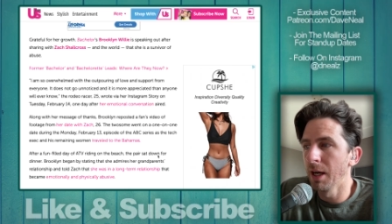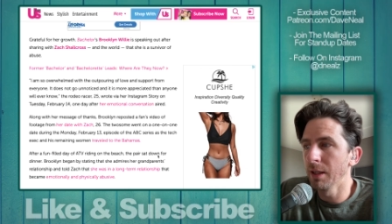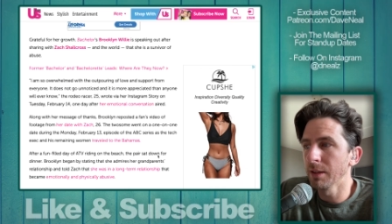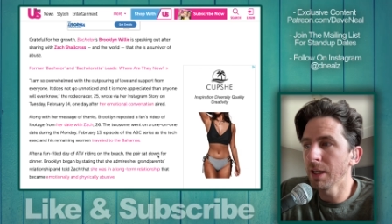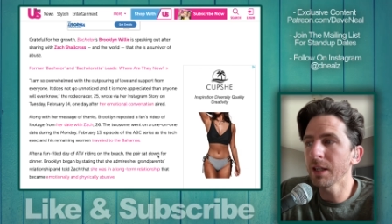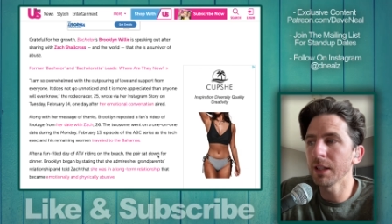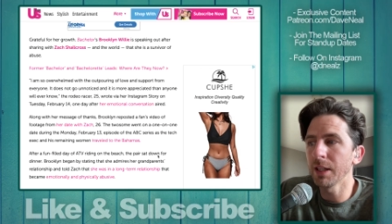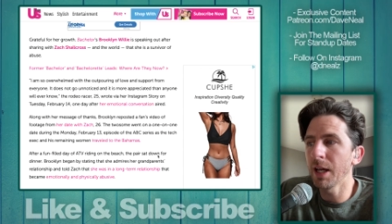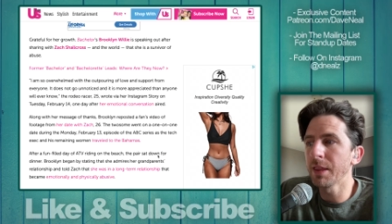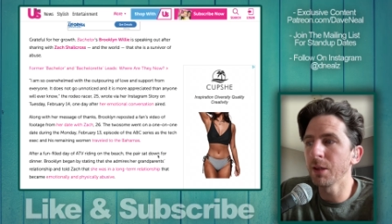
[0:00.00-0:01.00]

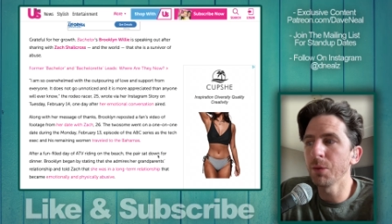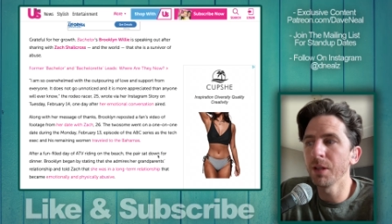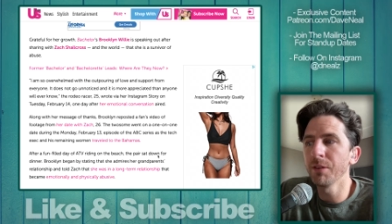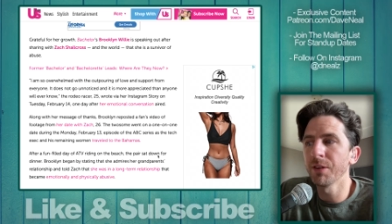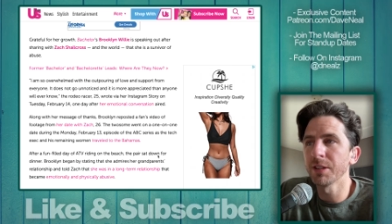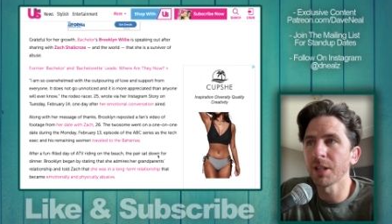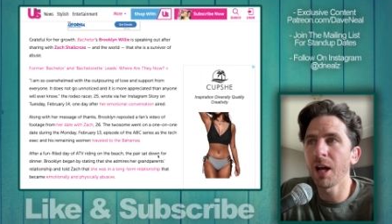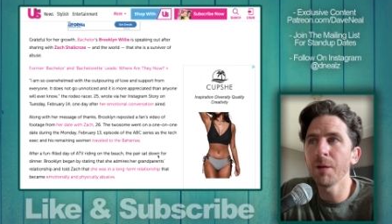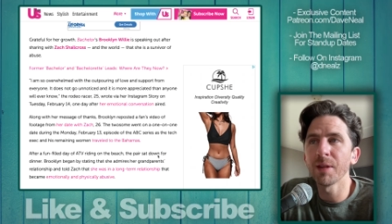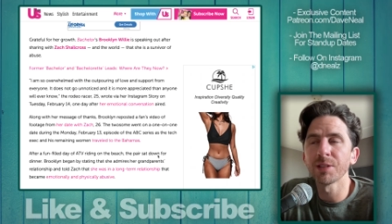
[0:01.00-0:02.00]
luckily, I think we live in a
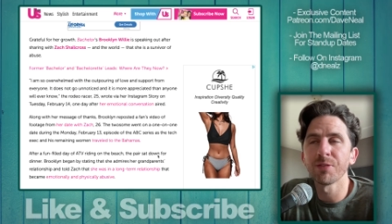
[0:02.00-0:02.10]
time that's